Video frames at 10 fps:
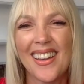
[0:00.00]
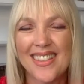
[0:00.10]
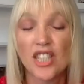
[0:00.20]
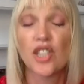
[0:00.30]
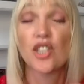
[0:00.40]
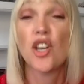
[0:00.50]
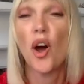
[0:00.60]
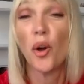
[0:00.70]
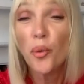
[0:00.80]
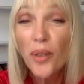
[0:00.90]
to
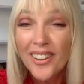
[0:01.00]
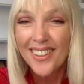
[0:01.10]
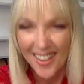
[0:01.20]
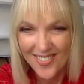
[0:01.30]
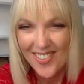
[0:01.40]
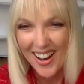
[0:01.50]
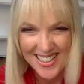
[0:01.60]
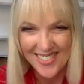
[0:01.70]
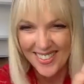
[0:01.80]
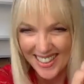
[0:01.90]
sow
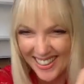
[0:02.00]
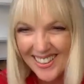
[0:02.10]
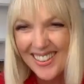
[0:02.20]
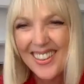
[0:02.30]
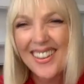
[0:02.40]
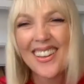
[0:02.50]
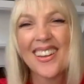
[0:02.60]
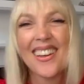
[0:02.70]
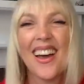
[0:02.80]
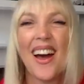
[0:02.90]
effectively,
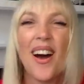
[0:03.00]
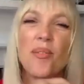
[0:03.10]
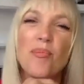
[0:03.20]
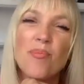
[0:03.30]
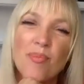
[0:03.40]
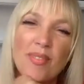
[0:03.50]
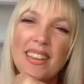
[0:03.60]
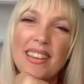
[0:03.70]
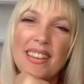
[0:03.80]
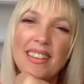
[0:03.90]
mm. um,
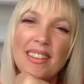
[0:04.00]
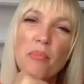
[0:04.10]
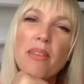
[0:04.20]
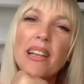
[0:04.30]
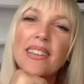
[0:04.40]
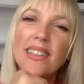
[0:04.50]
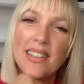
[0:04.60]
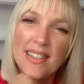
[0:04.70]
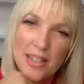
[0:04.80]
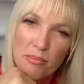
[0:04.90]
the
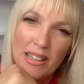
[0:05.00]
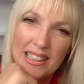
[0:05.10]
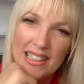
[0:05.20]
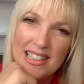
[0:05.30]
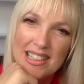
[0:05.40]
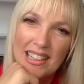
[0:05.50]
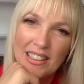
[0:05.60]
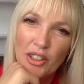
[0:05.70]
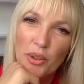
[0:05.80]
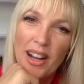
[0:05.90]
millions and millions that
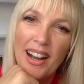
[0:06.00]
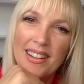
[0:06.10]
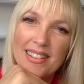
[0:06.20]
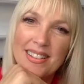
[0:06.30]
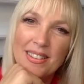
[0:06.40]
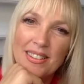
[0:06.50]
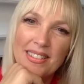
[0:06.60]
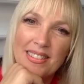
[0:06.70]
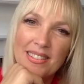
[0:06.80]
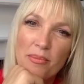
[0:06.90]
you had
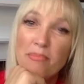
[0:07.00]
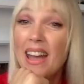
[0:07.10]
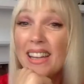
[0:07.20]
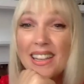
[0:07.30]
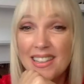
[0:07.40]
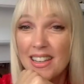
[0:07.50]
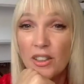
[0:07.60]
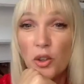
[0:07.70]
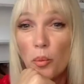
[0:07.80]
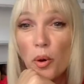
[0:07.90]
made in
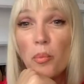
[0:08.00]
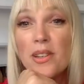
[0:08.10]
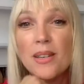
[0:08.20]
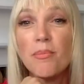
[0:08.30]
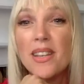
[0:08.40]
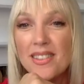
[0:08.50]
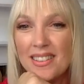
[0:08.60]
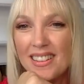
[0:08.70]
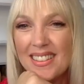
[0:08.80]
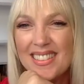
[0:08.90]
your property
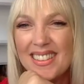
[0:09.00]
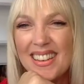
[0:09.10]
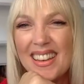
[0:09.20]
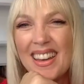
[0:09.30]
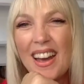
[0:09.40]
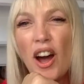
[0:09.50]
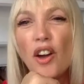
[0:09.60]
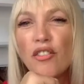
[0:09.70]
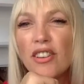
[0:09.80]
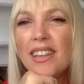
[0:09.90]
business
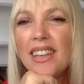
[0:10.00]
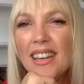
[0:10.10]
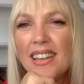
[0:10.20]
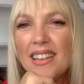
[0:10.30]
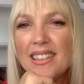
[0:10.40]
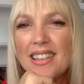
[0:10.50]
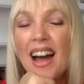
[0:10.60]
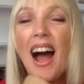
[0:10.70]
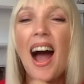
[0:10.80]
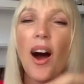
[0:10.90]
over yeah. the years
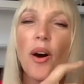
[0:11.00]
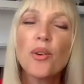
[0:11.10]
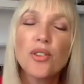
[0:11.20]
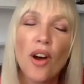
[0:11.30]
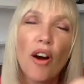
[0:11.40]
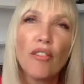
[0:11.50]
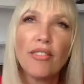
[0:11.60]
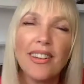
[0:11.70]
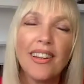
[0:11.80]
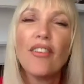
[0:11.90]
out of
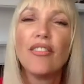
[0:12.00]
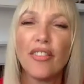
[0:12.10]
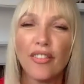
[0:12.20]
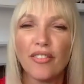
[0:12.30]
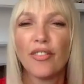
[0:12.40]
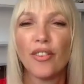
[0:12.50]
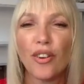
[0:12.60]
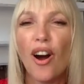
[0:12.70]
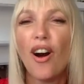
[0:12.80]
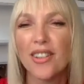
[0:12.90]
love for
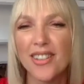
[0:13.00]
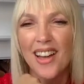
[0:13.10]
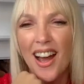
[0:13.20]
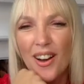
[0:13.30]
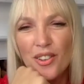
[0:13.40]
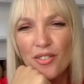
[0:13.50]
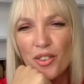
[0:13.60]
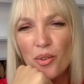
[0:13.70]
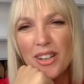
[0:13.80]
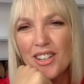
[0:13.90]
God, out of
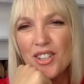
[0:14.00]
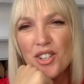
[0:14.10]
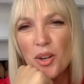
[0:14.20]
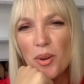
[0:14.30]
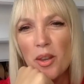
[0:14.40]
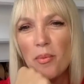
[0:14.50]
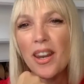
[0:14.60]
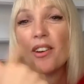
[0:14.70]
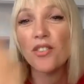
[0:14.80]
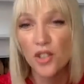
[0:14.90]
your relationship with Him, and
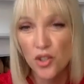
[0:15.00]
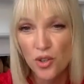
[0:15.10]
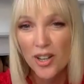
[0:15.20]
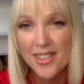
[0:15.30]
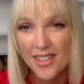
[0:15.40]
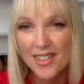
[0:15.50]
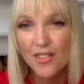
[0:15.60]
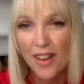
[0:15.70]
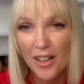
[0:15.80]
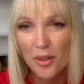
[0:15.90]
out of the trust that
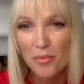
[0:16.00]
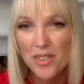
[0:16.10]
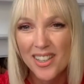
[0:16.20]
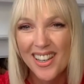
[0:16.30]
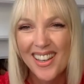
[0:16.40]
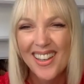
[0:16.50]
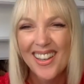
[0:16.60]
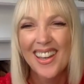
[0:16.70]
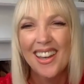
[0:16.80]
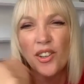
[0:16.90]
developed
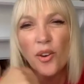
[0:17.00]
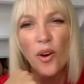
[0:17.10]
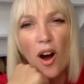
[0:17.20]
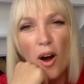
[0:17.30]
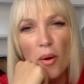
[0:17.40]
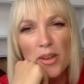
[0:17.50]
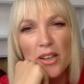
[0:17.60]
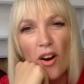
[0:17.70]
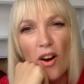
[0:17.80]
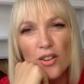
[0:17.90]
in your yeah. heart
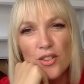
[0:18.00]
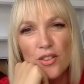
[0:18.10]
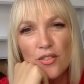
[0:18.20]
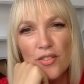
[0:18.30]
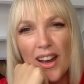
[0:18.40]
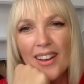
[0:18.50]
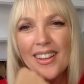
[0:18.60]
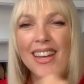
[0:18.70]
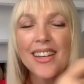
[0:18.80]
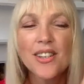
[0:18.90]
because of that
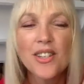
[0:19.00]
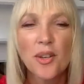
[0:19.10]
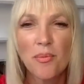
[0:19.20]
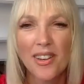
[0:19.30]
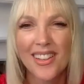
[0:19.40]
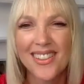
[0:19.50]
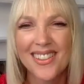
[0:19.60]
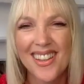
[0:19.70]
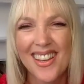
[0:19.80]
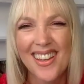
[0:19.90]
intimate
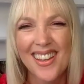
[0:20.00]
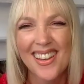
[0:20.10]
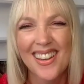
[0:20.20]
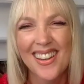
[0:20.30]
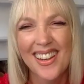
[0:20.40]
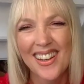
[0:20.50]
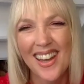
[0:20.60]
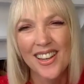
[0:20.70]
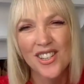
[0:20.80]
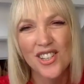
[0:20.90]

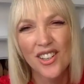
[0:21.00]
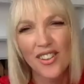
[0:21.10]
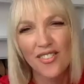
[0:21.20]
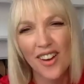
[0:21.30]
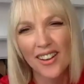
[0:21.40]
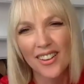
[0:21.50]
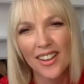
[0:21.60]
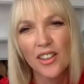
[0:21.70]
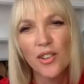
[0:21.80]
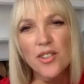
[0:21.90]
connection and the fact that,
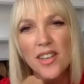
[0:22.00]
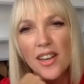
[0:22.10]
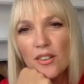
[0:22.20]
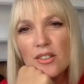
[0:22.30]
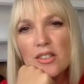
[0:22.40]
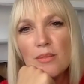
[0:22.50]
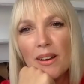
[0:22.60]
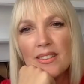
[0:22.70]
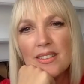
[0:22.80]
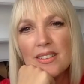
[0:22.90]
like you say, you'd
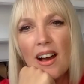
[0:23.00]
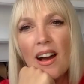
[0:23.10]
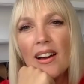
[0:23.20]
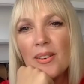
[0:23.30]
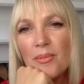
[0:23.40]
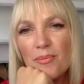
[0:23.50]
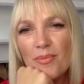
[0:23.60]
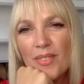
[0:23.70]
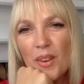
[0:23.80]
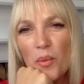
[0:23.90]
spent time
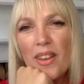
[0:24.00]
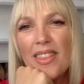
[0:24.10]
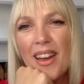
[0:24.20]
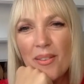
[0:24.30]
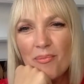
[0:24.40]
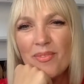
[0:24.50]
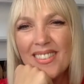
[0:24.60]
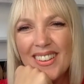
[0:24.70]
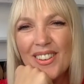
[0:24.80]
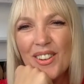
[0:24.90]
with Him,
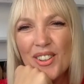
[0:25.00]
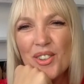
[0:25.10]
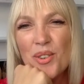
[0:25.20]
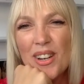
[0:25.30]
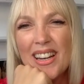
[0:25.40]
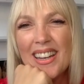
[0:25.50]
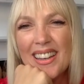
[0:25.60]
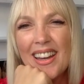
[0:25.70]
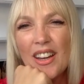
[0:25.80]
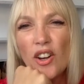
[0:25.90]
you know, you'd mm.
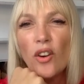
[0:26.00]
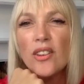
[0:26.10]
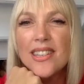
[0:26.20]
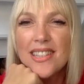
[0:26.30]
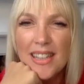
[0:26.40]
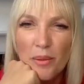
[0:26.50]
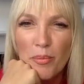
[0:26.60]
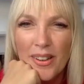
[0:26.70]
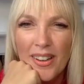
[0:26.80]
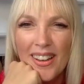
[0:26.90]
really gone deep.
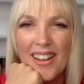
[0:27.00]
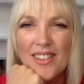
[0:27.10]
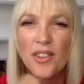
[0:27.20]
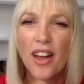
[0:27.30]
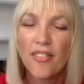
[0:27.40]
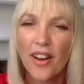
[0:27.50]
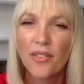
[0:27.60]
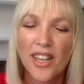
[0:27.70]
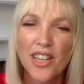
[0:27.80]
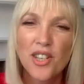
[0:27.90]
And so that
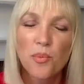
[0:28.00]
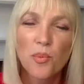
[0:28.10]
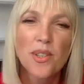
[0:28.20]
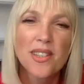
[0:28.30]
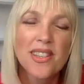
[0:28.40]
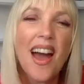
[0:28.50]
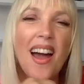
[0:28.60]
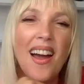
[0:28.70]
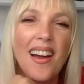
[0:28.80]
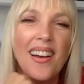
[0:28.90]
foundation was there.